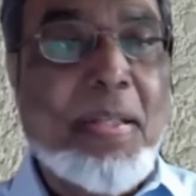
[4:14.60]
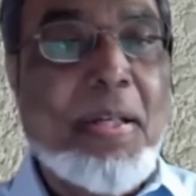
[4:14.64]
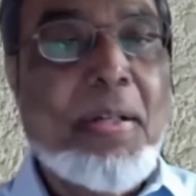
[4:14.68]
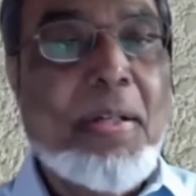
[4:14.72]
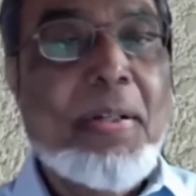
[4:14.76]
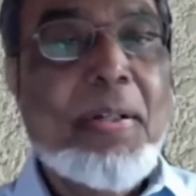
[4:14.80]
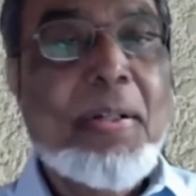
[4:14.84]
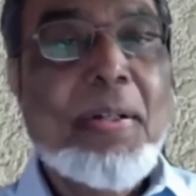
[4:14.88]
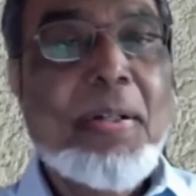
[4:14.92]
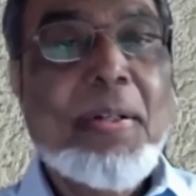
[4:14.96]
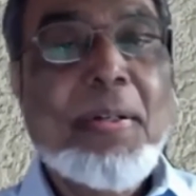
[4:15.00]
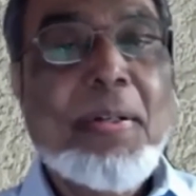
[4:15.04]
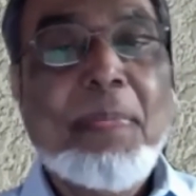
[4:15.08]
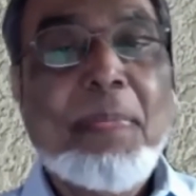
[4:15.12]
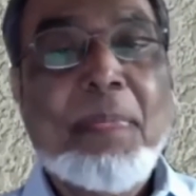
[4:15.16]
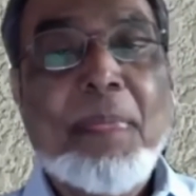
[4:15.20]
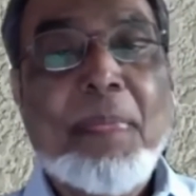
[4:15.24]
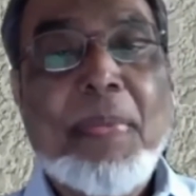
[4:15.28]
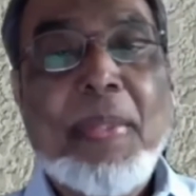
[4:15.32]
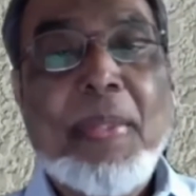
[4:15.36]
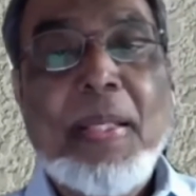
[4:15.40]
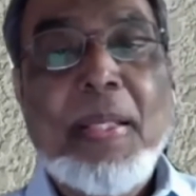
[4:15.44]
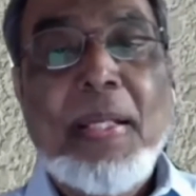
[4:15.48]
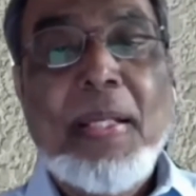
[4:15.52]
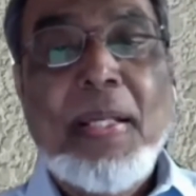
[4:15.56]
thinker,
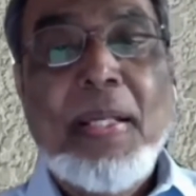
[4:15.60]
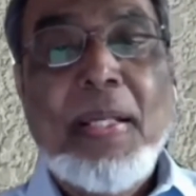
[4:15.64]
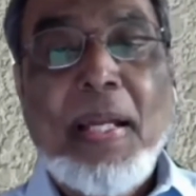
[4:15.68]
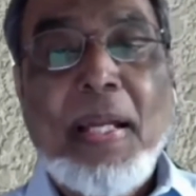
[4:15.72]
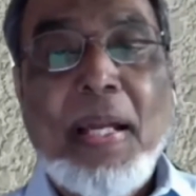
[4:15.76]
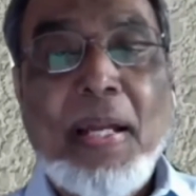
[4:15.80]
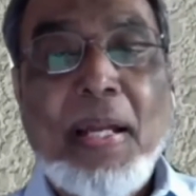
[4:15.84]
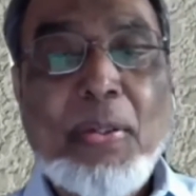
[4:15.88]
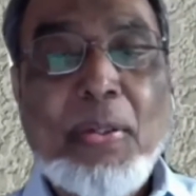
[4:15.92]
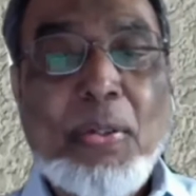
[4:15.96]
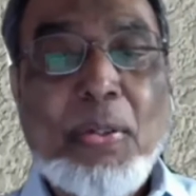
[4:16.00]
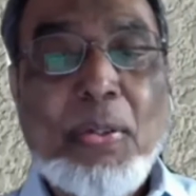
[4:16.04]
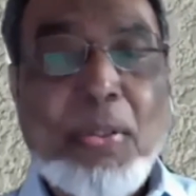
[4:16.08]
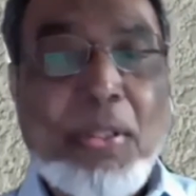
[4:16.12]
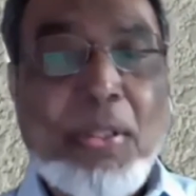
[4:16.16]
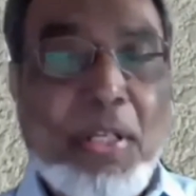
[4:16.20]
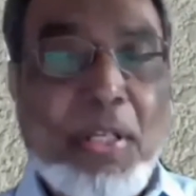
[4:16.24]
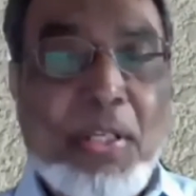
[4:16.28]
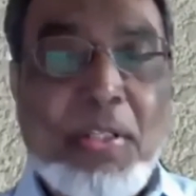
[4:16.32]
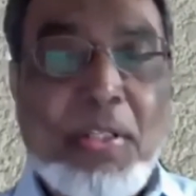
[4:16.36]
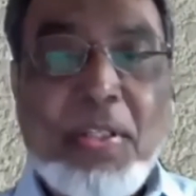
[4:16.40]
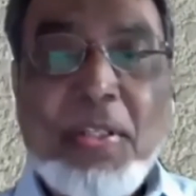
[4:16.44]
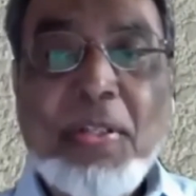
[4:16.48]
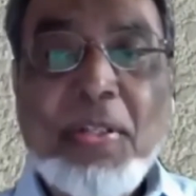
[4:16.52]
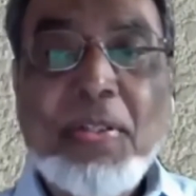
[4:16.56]

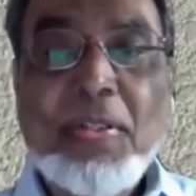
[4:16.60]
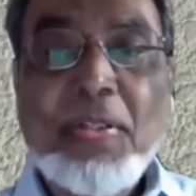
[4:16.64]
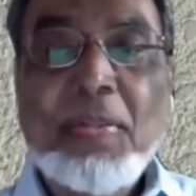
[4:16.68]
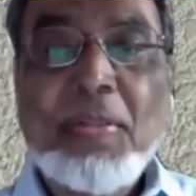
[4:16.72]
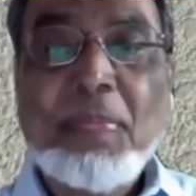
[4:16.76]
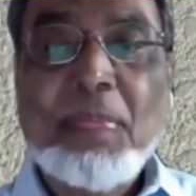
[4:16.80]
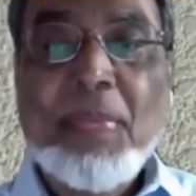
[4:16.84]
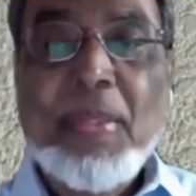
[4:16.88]
educationist,